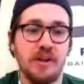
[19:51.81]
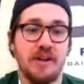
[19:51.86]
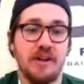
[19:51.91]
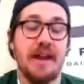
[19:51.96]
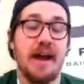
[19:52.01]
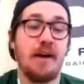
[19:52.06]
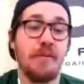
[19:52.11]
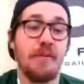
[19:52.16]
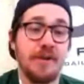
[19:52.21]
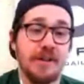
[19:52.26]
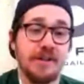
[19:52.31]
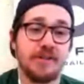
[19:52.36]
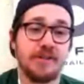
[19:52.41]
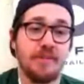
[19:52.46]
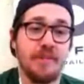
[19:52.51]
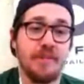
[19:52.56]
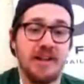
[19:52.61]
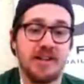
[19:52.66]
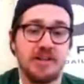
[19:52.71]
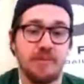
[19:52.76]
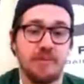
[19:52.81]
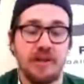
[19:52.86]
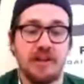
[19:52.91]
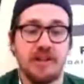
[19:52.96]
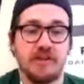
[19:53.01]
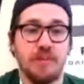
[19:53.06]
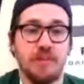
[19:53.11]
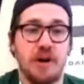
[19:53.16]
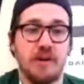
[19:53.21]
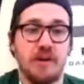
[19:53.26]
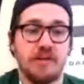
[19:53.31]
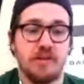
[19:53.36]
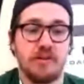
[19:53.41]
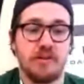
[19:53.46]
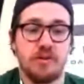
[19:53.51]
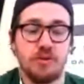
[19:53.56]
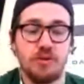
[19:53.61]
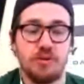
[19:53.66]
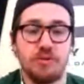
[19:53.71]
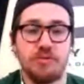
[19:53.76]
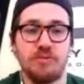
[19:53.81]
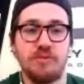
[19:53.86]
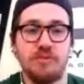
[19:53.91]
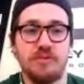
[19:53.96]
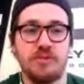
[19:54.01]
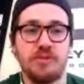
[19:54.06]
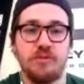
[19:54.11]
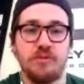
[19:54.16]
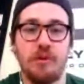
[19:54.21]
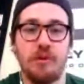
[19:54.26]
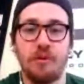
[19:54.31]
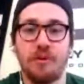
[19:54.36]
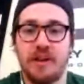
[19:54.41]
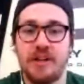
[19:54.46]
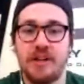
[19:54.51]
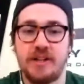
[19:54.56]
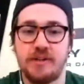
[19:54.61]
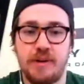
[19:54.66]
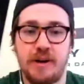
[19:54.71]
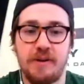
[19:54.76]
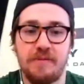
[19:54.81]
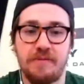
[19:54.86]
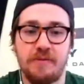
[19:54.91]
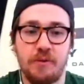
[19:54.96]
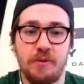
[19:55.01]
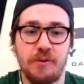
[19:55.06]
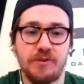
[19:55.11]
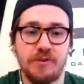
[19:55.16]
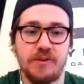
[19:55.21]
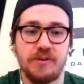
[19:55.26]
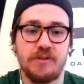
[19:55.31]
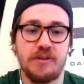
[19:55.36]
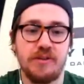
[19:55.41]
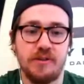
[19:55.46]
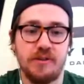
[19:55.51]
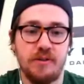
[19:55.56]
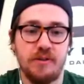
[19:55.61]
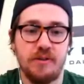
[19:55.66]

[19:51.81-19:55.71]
Now he gets a matchup against Boston, who struggled against power forwards this season.